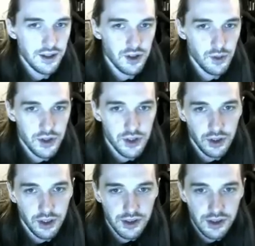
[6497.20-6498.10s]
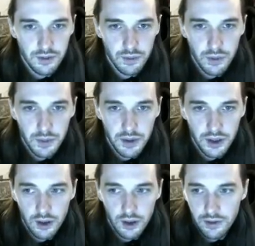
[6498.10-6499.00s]
much, and you guys are probably gonna
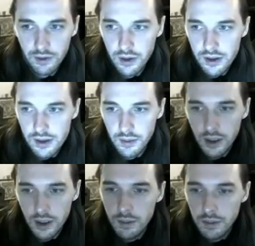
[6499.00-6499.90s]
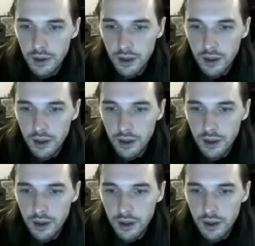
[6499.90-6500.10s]
kill me for it someday. But